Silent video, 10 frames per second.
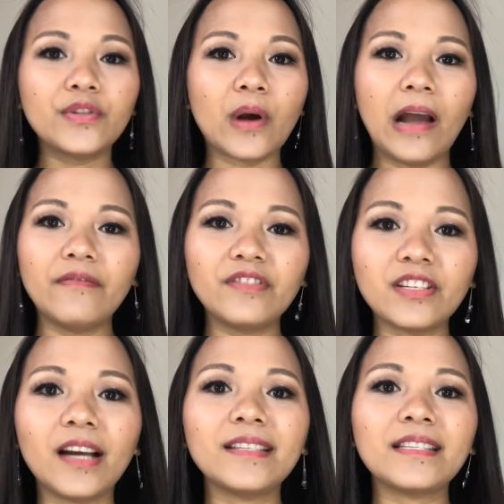so I've
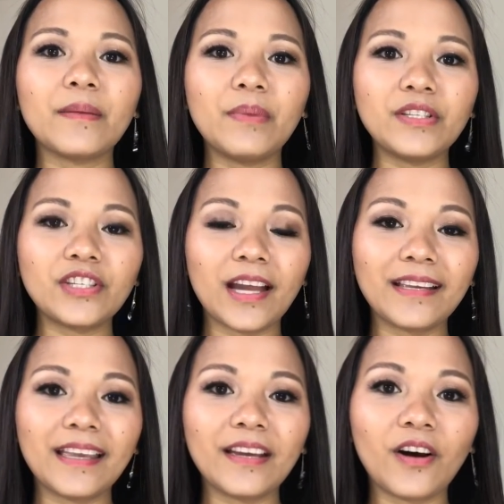just been
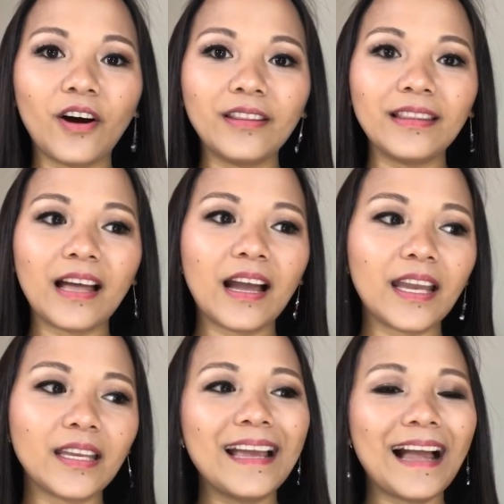checking
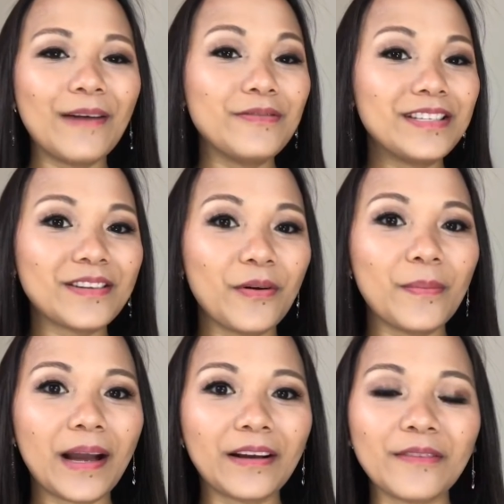online I was going
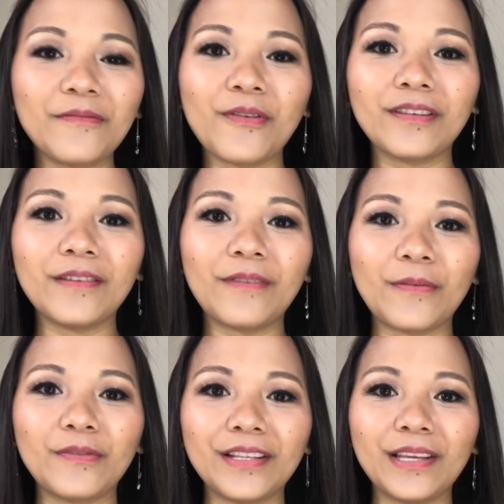back and forth if I
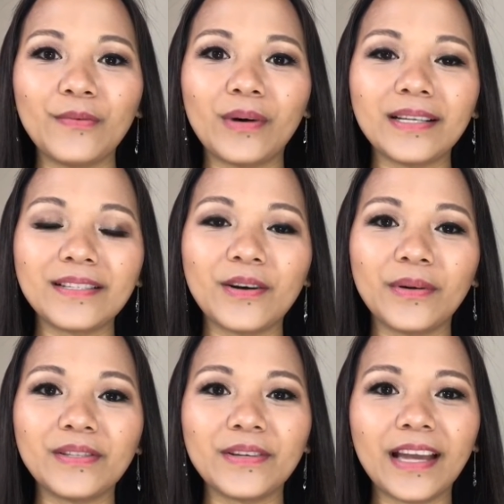really was
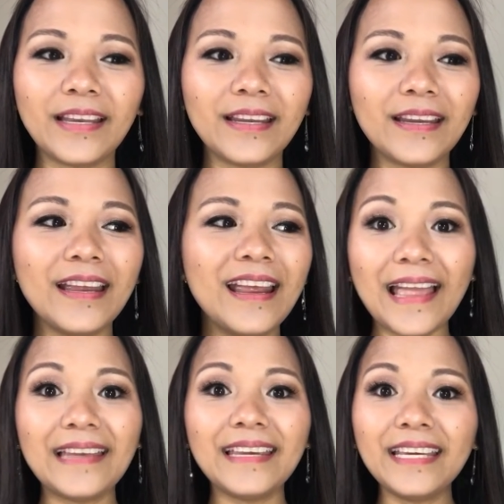going to get it
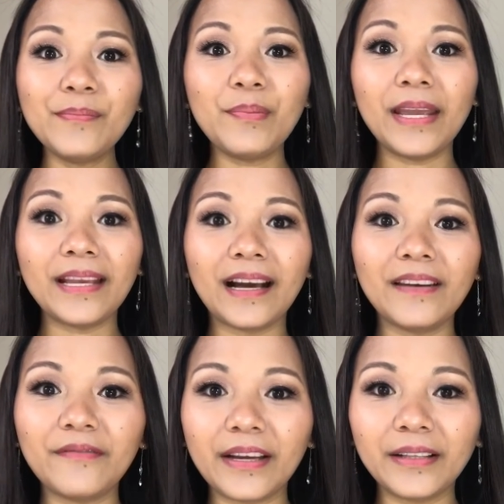and it being
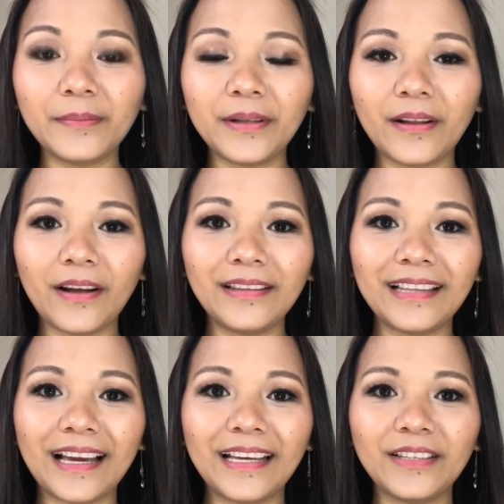unavailable
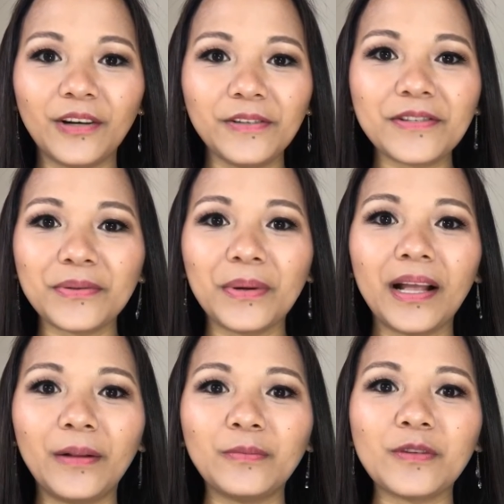online also
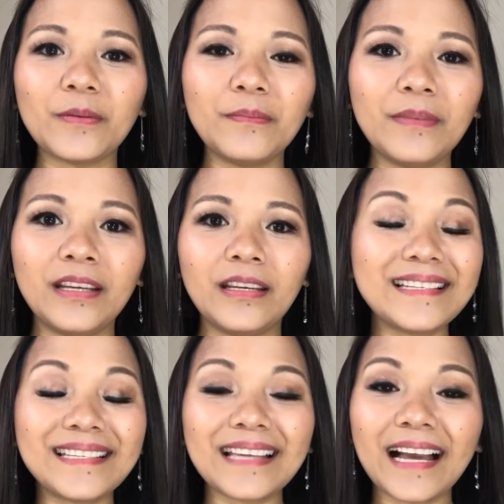helped me
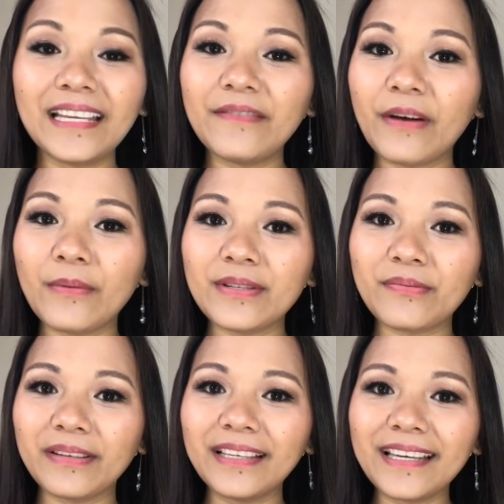decide if I was
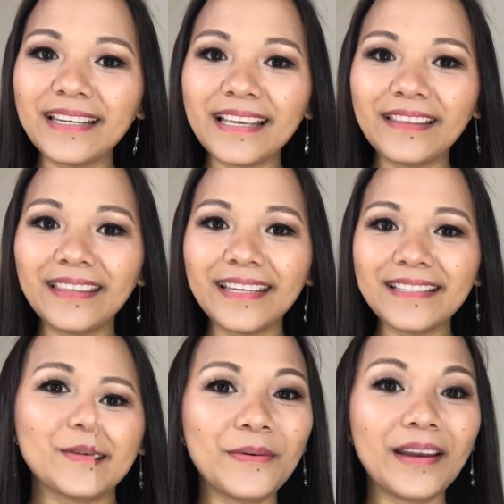really gonna get this
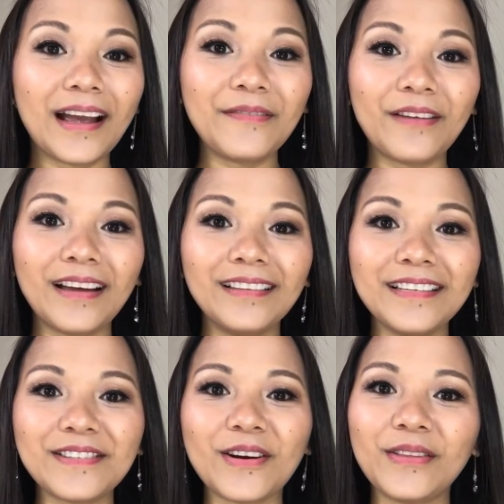so when I
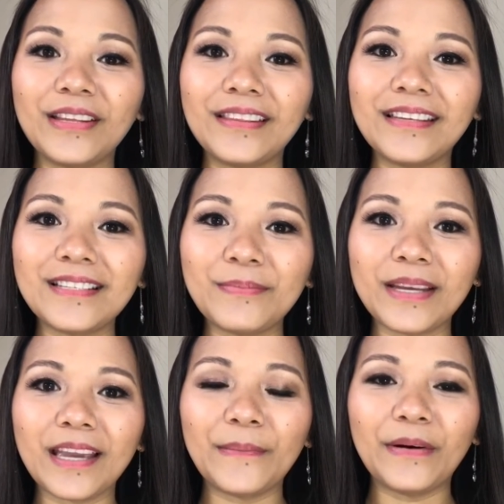finally saw that this
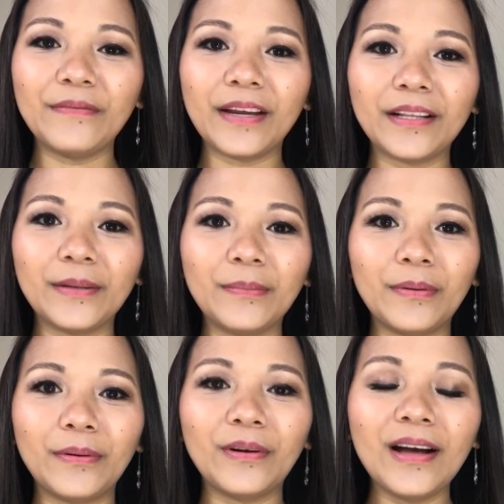became
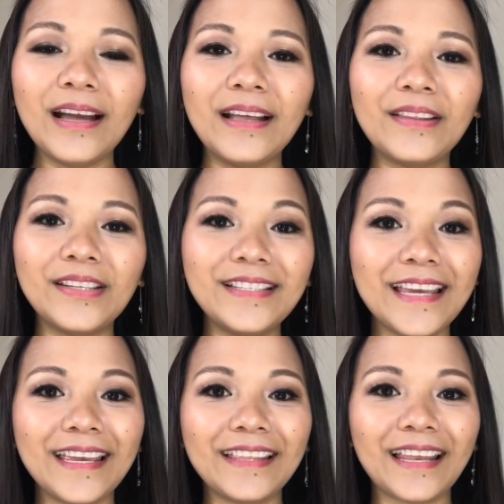available the
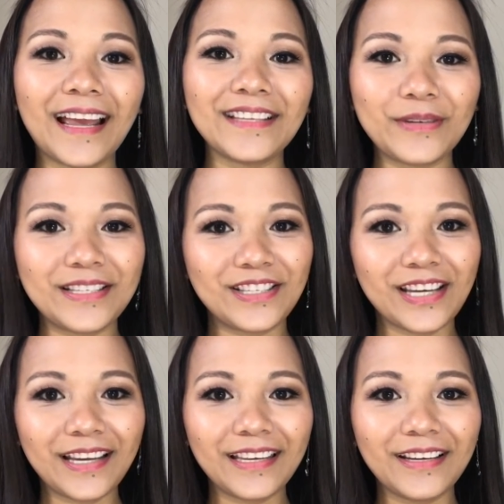day that I was
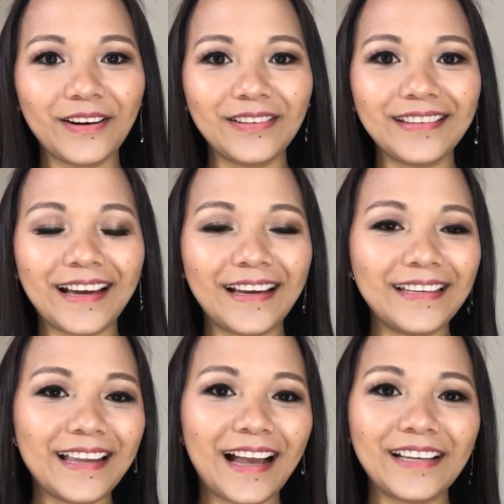checking
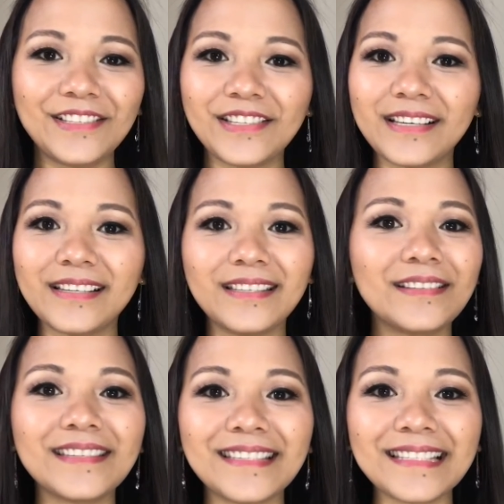online I just
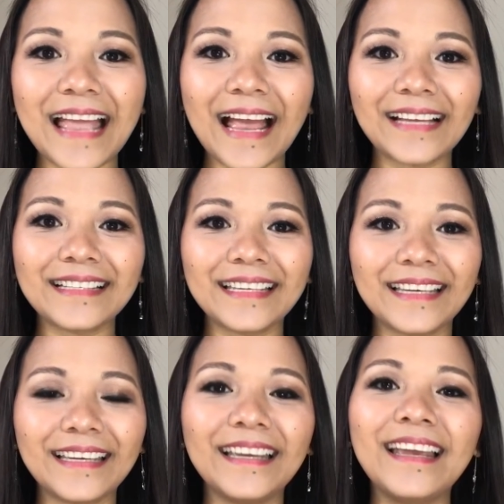snagged
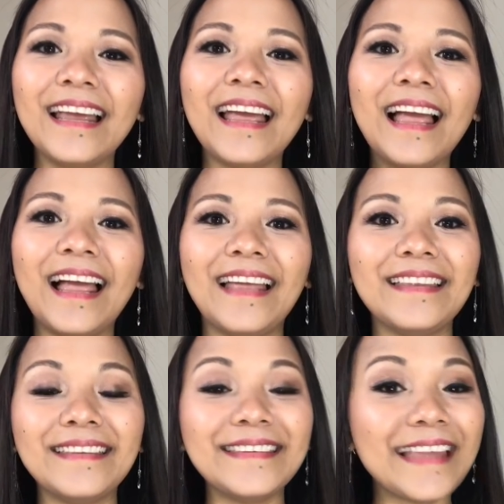it
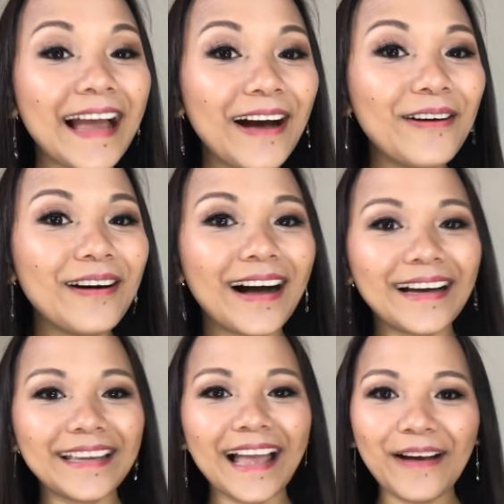and now
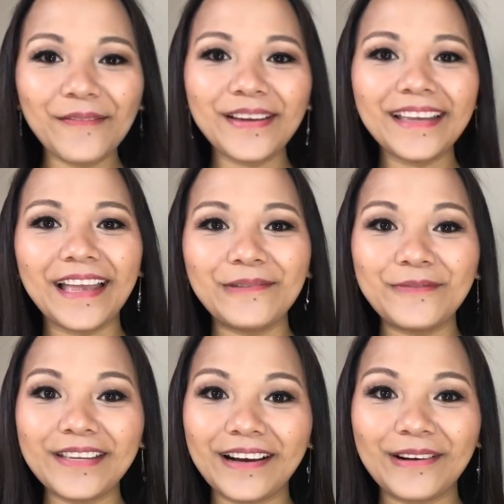I have it and
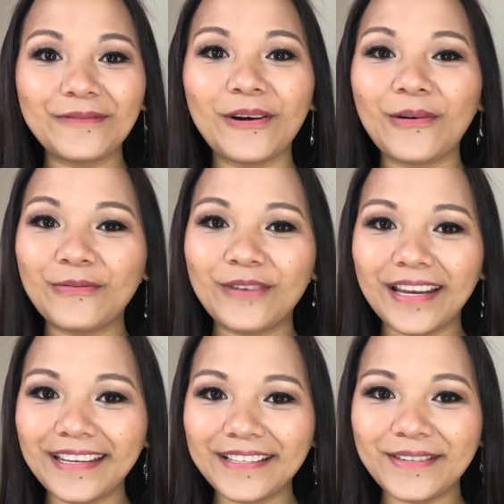we are
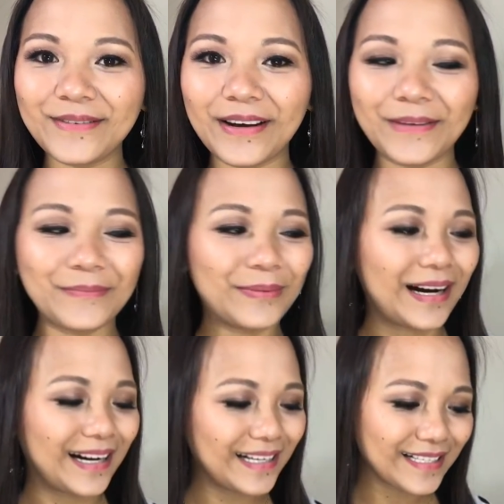ready to
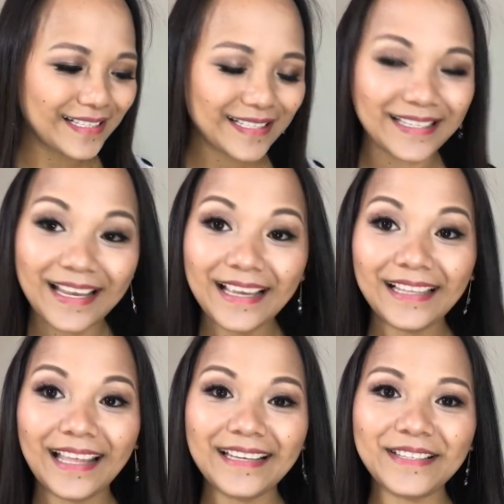unbox.
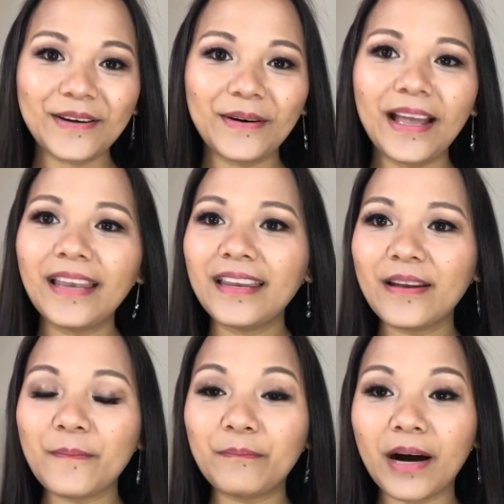Let us go ahead and
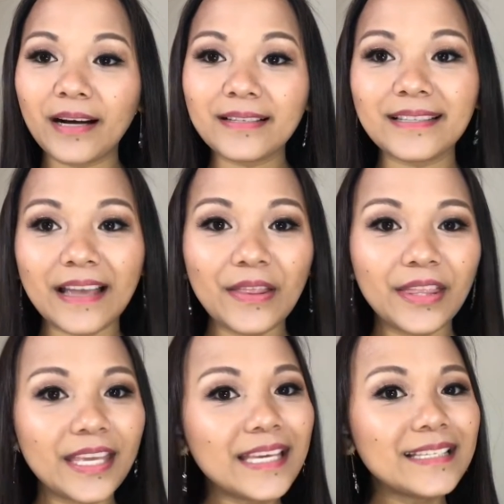unbox
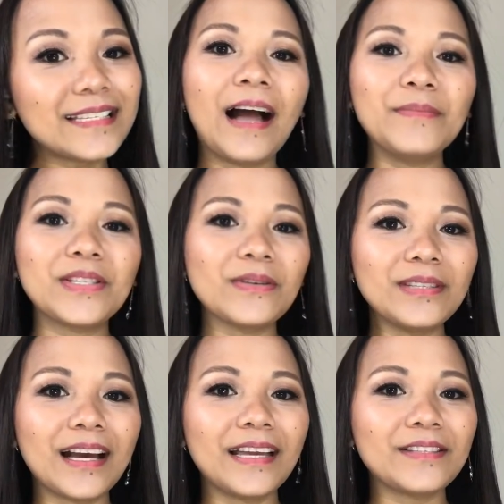this. I'm so
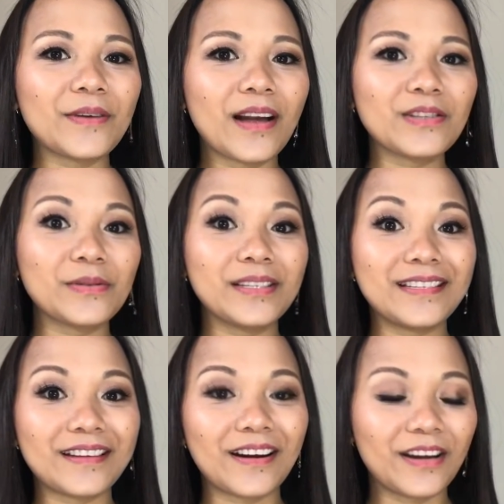dying to actually
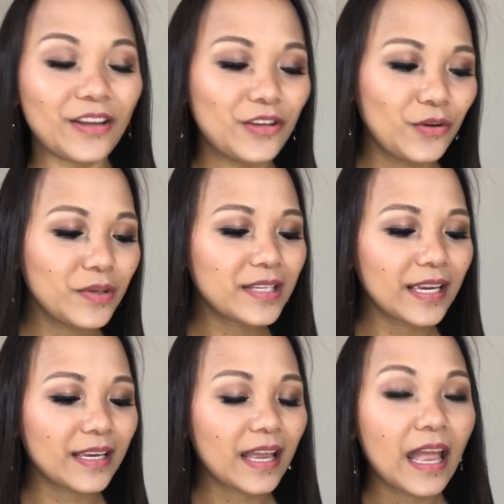start
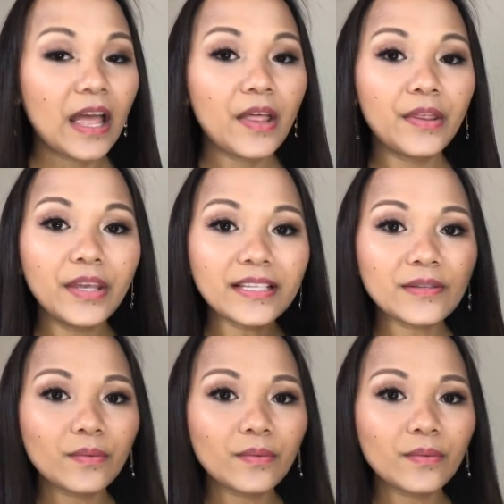using this